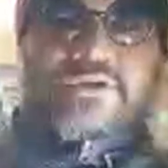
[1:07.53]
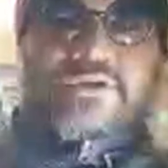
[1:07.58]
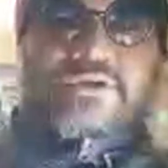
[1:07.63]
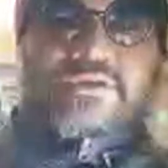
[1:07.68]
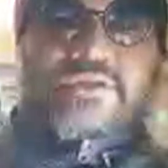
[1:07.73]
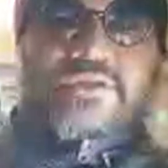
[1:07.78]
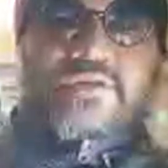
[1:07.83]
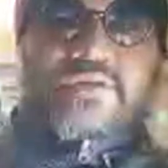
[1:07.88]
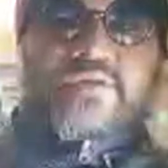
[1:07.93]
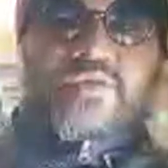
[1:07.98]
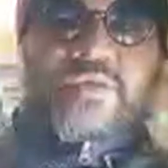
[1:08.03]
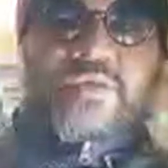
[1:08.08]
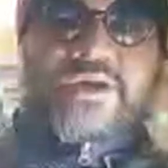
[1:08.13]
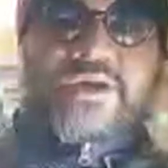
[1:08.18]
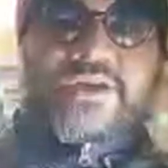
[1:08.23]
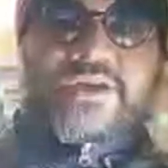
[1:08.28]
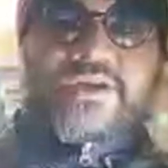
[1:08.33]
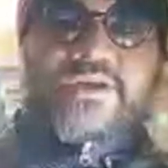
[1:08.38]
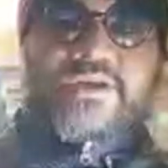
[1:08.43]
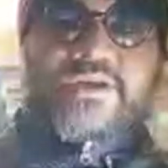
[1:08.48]
the movement
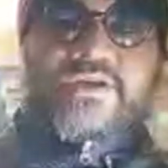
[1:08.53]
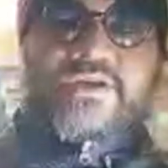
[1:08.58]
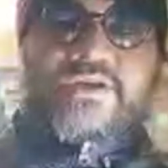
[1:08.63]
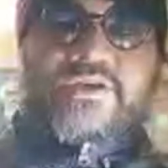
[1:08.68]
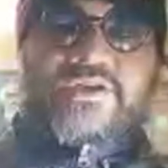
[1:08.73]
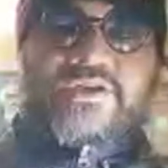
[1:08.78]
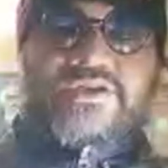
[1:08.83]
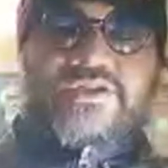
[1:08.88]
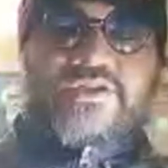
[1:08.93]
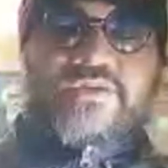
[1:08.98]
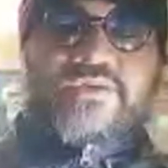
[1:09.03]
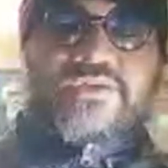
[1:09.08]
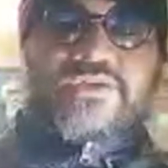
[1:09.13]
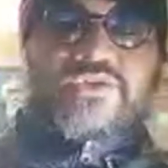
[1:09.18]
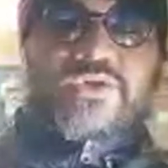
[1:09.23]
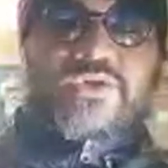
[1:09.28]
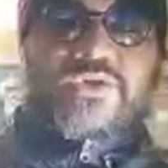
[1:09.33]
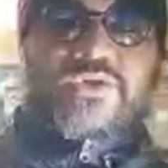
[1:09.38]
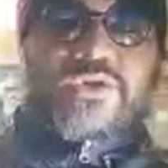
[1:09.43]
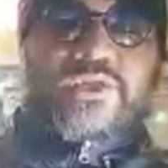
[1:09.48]
in literature was
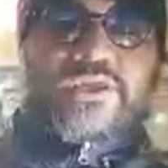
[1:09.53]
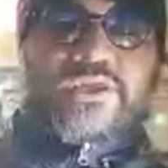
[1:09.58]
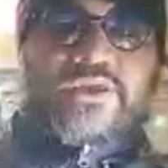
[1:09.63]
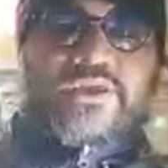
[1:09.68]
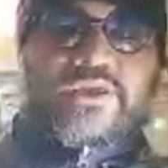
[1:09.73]
only